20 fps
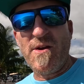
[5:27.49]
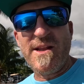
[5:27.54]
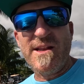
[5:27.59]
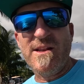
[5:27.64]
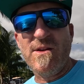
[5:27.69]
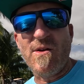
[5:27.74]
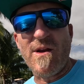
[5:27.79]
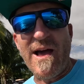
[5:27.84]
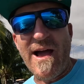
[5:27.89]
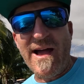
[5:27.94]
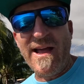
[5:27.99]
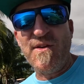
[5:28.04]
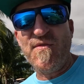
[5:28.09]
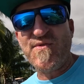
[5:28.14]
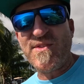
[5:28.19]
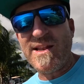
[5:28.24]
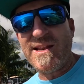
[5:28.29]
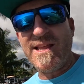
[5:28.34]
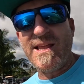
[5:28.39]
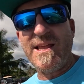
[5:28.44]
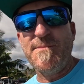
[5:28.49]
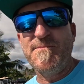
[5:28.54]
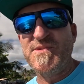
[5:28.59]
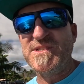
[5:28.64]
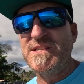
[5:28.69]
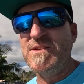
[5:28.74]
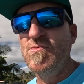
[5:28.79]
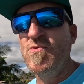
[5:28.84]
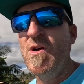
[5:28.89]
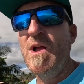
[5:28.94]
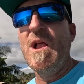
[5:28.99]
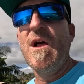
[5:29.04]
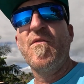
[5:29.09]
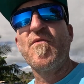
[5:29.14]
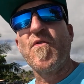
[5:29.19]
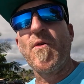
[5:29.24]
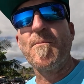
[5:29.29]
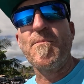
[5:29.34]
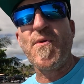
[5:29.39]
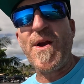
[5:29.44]
in your life that keeps you
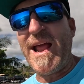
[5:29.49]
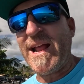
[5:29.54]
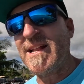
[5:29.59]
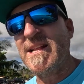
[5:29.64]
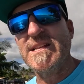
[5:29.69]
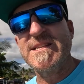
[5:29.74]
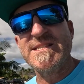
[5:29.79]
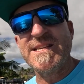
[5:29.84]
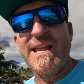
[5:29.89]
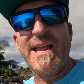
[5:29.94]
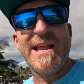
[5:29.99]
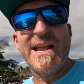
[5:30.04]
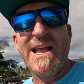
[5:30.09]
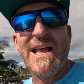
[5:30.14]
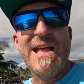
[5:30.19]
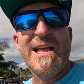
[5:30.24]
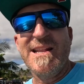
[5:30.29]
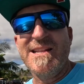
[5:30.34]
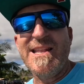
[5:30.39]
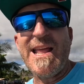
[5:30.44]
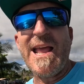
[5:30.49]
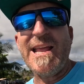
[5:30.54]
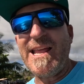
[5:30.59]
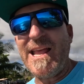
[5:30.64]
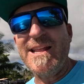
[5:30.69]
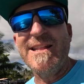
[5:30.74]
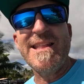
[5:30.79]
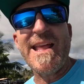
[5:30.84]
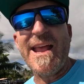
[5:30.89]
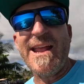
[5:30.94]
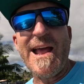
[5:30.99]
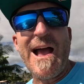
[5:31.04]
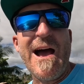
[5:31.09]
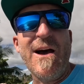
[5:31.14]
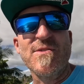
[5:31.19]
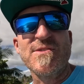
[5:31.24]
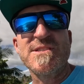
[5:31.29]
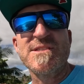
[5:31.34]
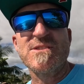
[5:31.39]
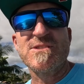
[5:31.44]
from practicing day in, day
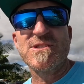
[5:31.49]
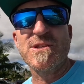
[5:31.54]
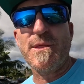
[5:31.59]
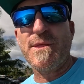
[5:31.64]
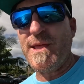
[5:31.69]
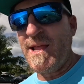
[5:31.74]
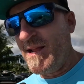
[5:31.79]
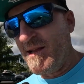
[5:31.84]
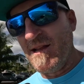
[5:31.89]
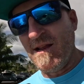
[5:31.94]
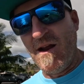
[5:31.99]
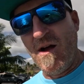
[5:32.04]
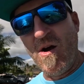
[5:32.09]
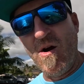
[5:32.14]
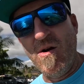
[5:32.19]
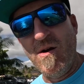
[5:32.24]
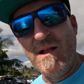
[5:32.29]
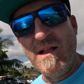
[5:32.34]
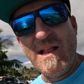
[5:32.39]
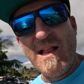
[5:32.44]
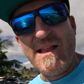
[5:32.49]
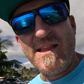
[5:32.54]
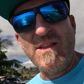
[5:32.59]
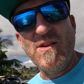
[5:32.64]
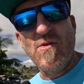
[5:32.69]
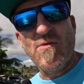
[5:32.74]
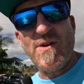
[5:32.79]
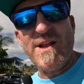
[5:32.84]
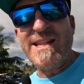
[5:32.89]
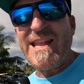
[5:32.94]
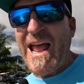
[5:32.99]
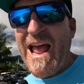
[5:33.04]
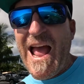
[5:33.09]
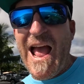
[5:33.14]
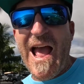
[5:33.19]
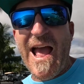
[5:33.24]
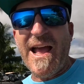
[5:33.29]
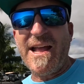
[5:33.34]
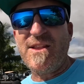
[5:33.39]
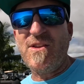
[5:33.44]
out. Such a thing, you know, you're a
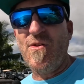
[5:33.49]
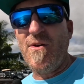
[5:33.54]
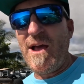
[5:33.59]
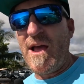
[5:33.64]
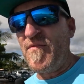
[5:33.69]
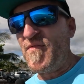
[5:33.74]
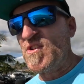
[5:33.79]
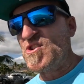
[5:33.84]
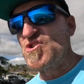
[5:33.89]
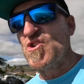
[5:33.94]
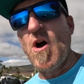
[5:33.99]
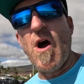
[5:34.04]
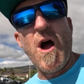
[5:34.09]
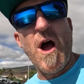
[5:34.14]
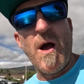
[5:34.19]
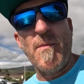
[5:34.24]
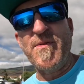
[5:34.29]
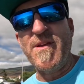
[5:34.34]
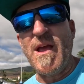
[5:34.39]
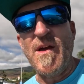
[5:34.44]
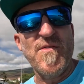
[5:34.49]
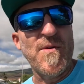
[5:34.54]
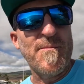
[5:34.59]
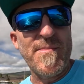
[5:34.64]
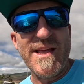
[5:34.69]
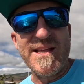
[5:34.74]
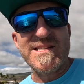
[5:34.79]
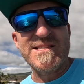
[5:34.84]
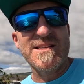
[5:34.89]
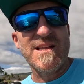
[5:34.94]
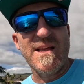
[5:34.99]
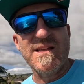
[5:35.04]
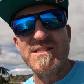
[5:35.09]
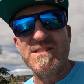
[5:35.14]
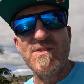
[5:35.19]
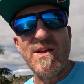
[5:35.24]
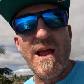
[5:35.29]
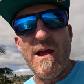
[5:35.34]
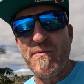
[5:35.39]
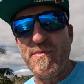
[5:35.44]
dad, you have a job, you have a business,
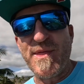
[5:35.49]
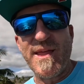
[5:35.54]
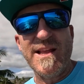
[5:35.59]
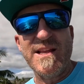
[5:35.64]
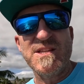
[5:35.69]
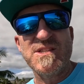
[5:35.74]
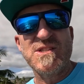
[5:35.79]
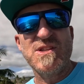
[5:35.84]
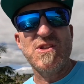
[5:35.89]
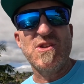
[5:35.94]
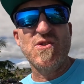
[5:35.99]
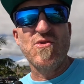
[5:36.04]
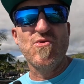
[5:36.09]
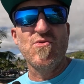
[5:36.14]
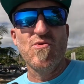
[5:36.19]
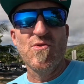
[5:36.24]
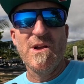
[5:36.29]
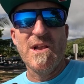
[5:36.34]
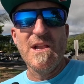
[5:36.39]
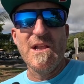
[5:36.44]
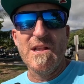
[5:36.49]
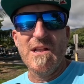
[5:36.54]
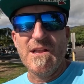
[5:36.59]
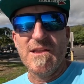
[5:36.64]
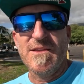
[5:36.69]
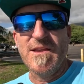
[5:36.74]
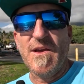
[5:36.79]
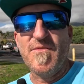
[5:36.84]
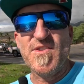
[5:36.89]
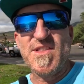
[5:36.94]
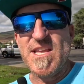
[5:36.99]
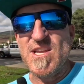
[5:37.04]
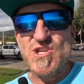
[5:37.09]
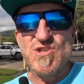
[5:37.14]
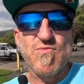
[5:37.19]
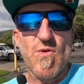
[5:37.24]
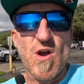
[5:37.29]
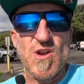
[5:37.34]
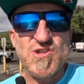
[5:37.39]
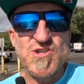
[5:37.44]
you have things to do, you have a
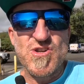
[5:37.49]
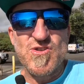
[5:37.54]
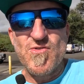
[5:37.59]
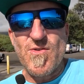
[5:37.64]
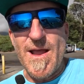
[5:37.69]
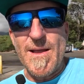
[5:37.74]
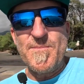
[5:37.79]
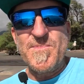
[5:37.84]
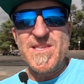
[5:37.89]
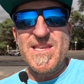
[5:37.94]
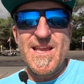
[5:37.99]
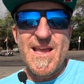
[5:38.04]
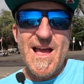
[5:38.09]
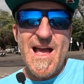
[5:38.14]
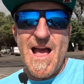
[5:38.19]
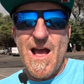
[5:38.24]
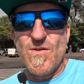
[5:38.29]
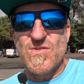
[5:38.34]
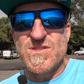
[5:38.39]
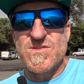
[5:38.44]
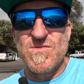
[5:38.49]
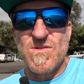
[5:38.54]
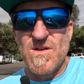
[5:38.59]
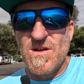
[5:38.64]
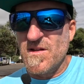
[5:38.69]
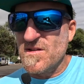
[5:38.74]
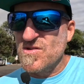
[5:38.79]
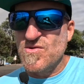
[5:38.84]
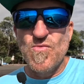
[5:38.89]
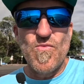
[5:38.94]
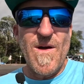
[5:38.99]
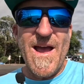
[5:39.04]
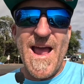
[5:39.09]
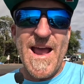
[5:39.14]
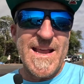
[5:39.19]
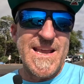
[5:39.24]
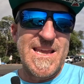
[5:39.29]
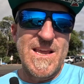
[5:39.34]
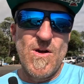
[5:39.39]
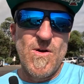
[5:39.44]
dishwasher to empty, a house to
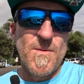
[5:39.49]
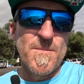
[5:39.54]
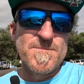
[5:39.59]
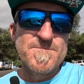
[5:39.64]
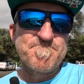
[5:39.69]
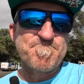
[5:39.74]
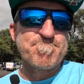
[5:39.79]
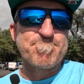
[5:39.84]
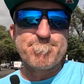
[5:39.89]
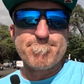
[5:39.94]
vacuum,